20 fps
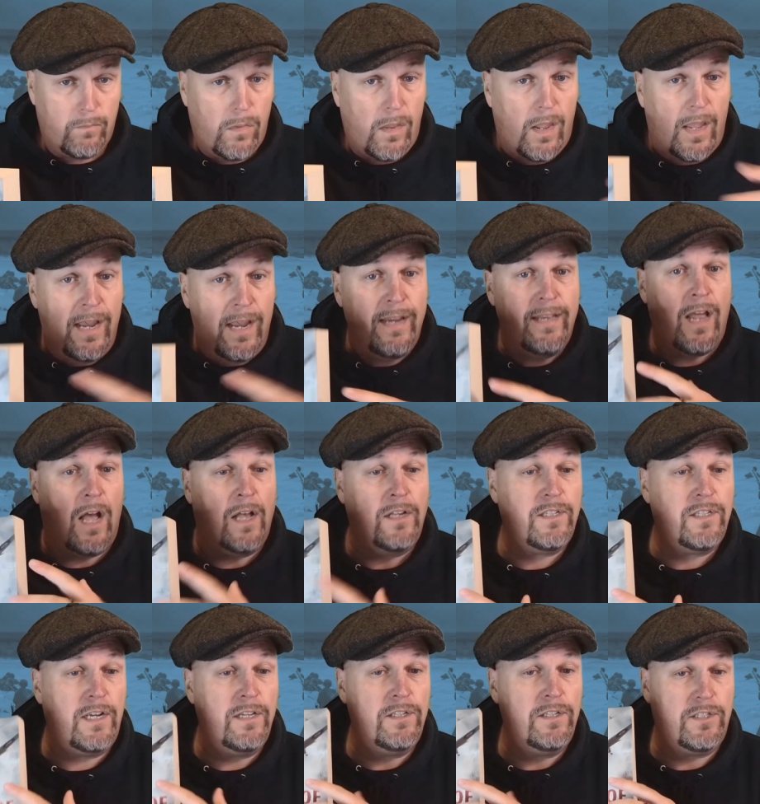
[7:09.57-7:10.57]
he does
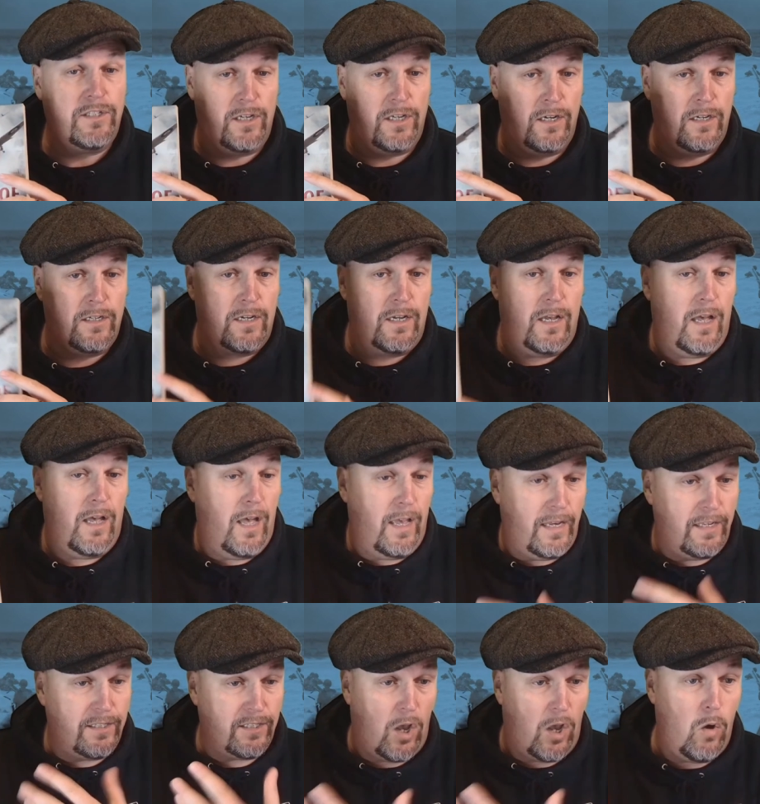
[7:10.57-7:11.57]
insert
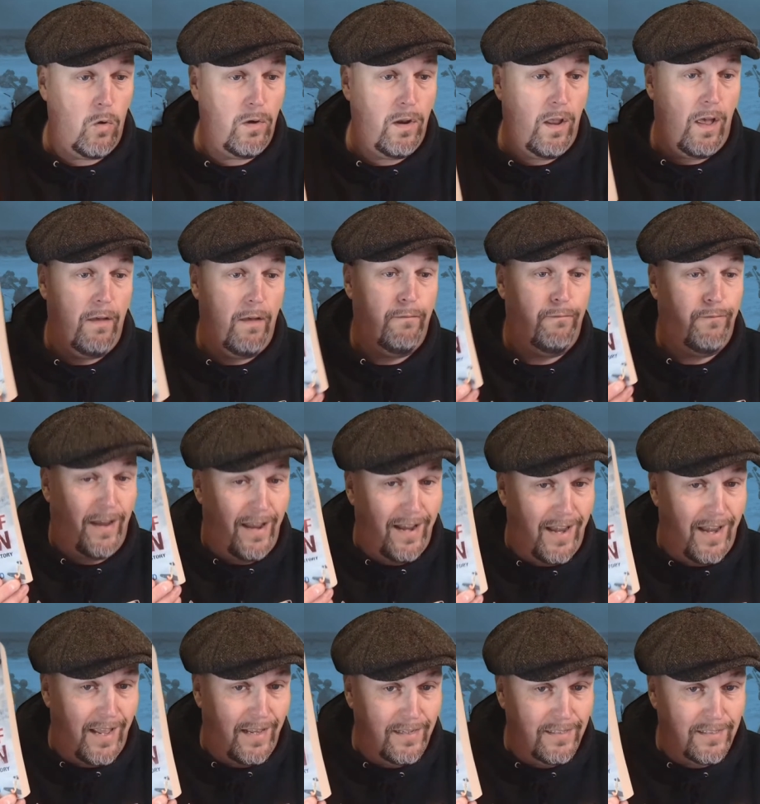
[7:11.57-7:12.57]
his own
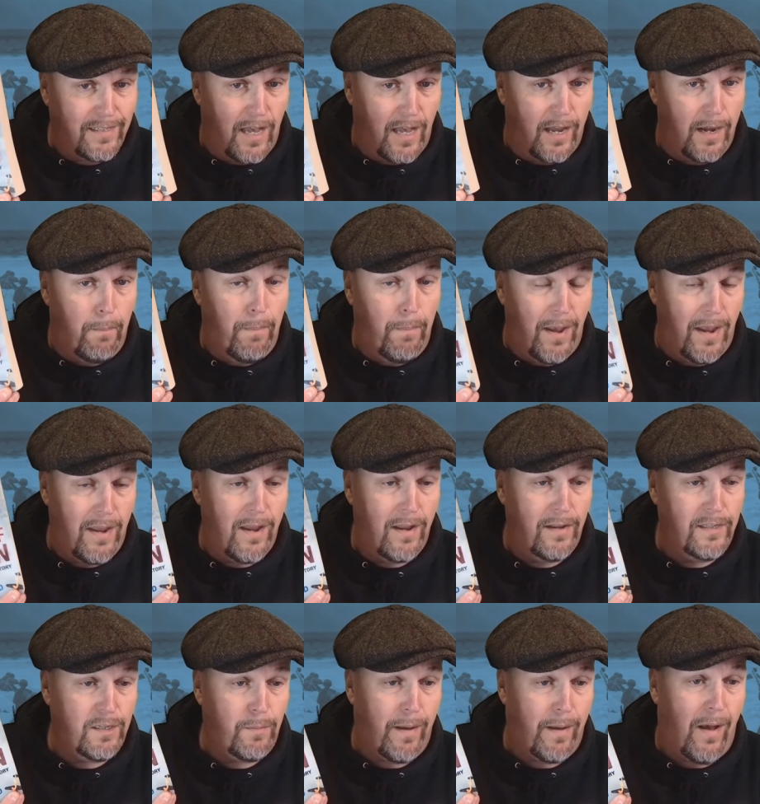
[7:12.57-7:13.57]
feelings and
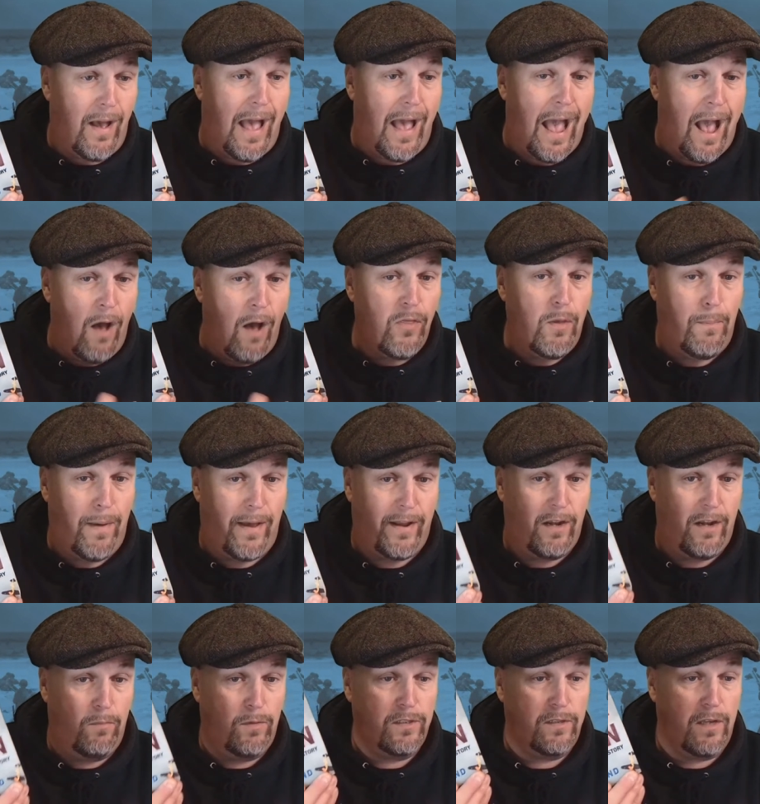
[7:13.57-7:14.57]
opinions about how the
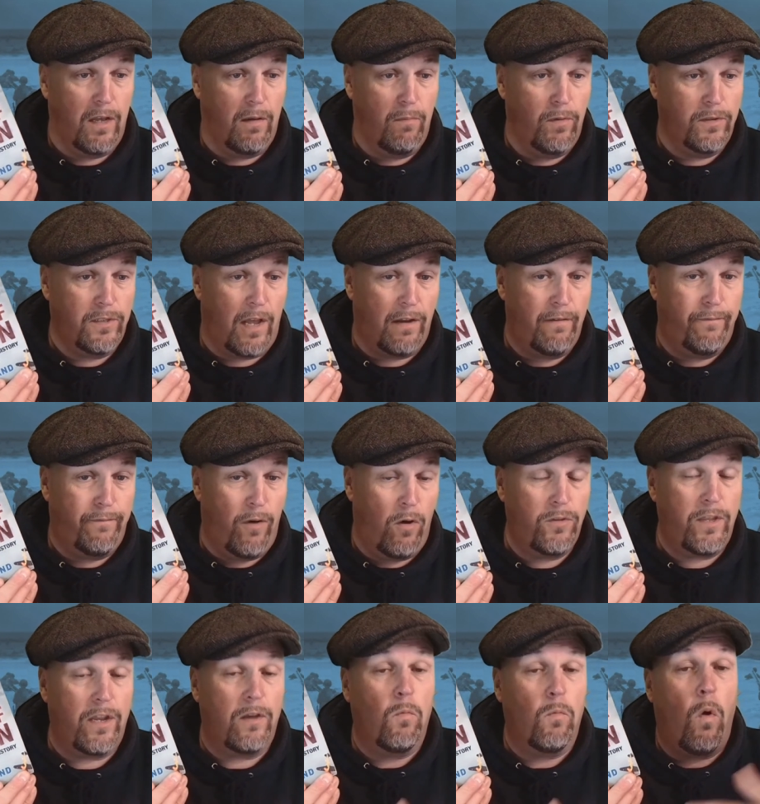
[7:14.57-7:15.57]
battle was was
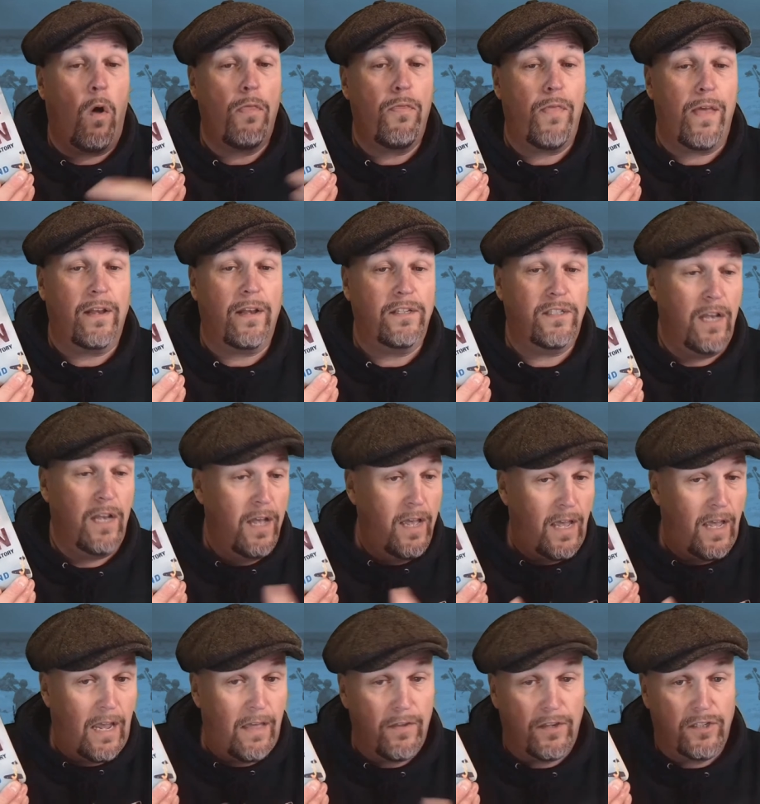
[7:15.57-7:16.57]
unfolded and what things
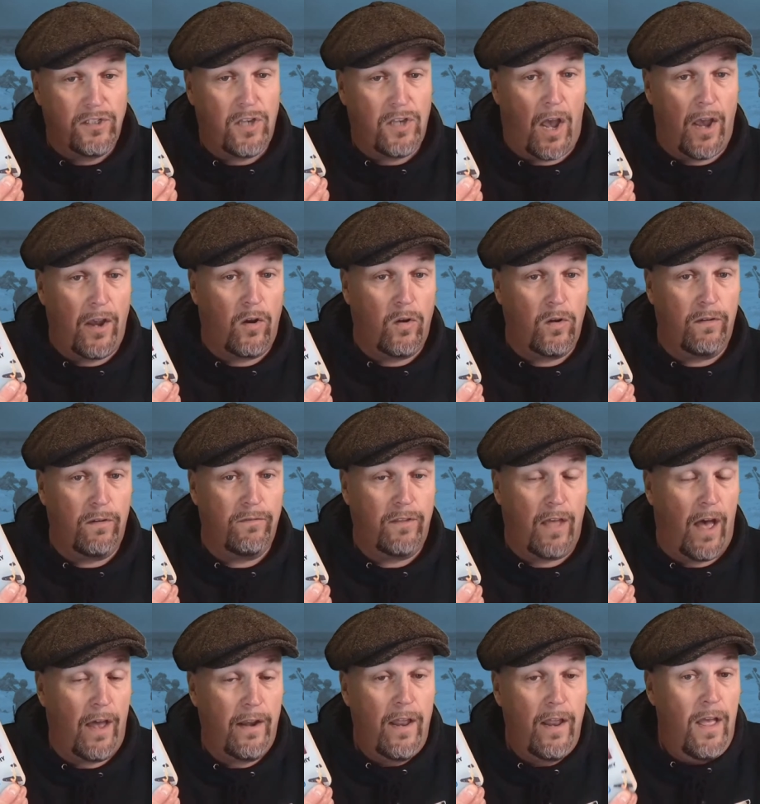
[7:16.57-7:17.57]
either side could have
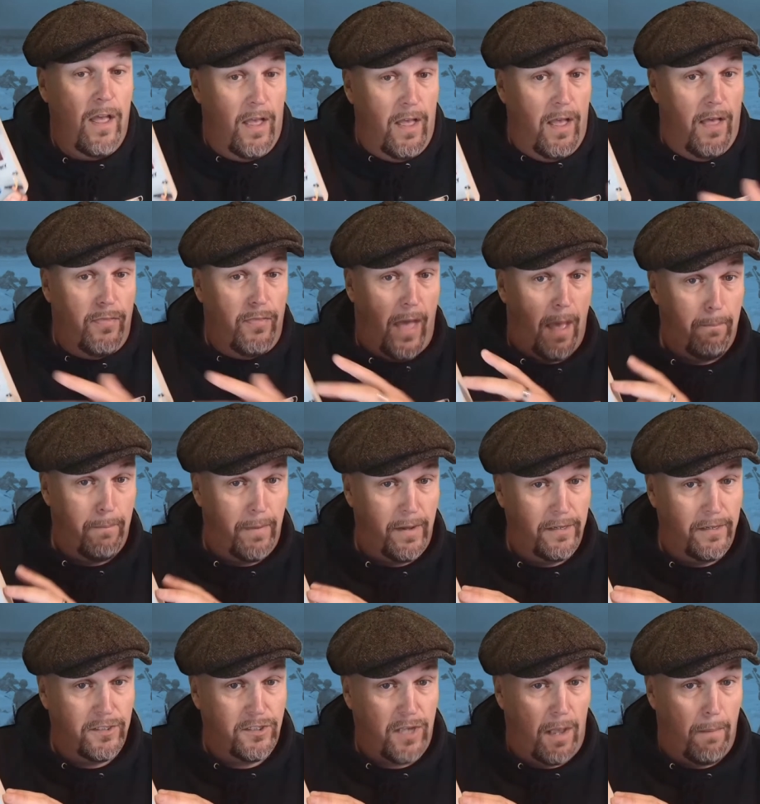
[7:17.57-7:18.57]
done. That
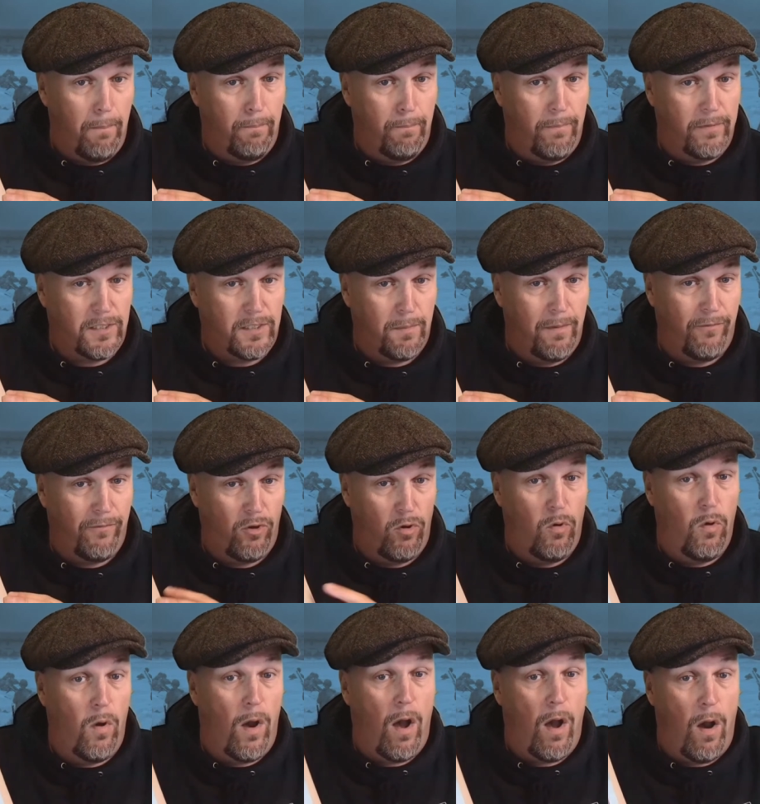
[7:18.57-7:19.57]
means some some of you
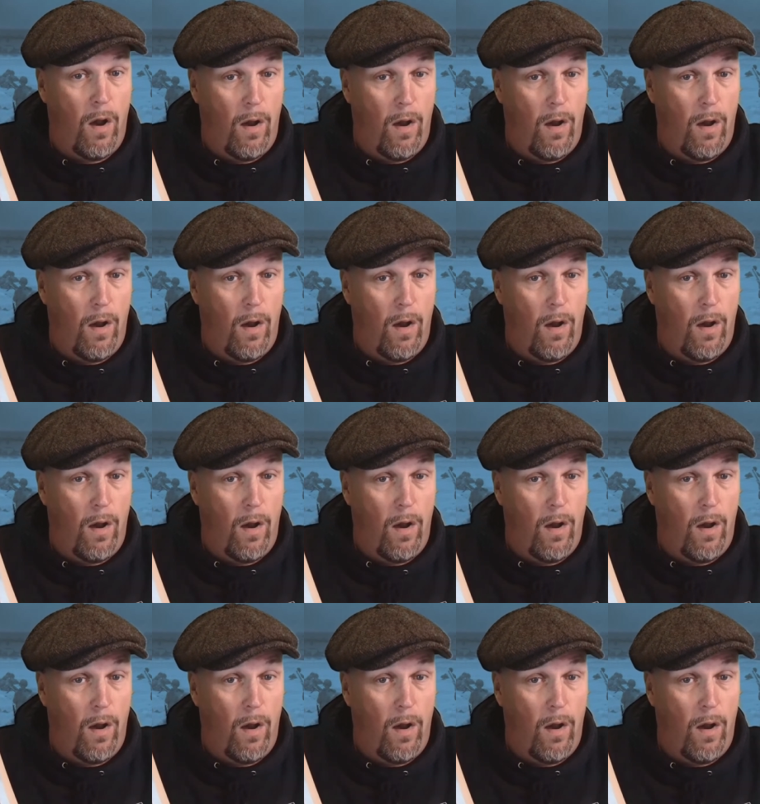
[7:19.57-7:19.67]
who are